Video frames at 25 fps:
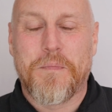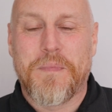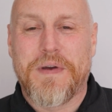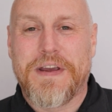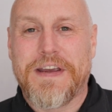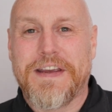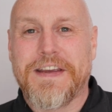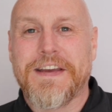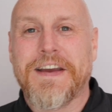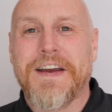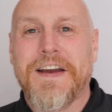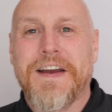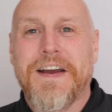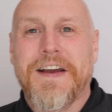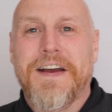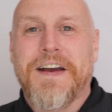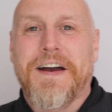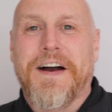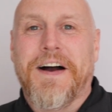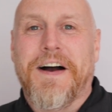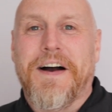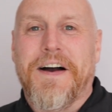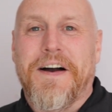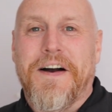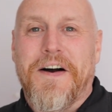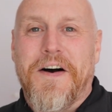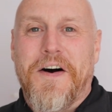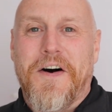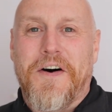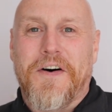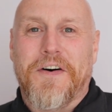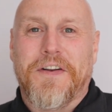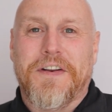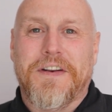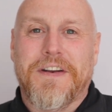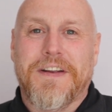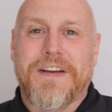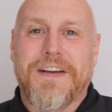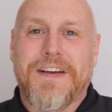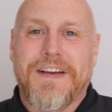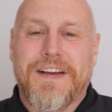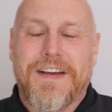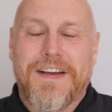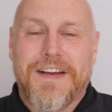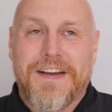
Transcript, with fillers: me on